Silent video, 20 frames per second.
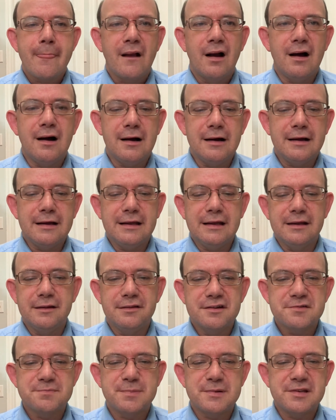Uh, in
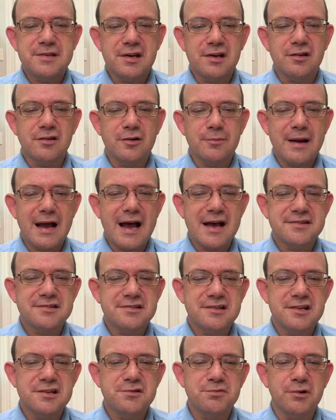this particular
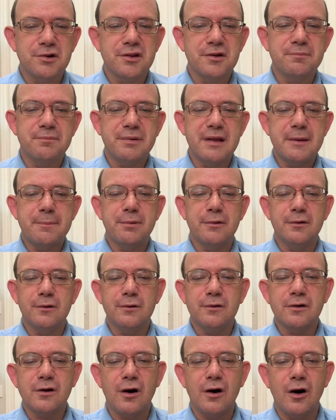passage where the
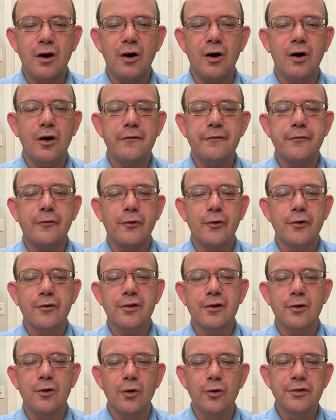people call for the
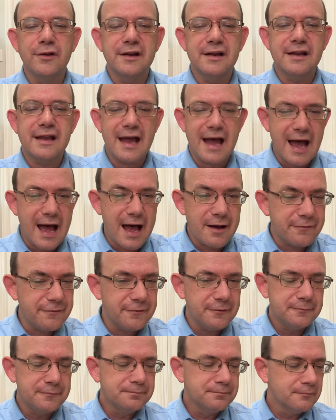golden
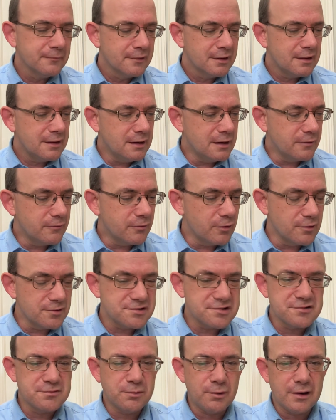calf in
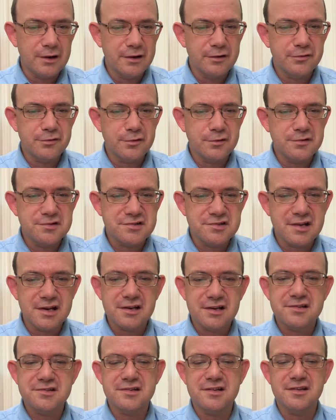verses 1 through
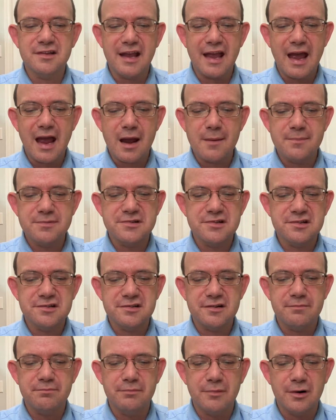6 in the absence
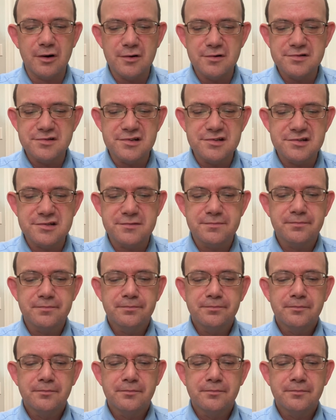of Moses.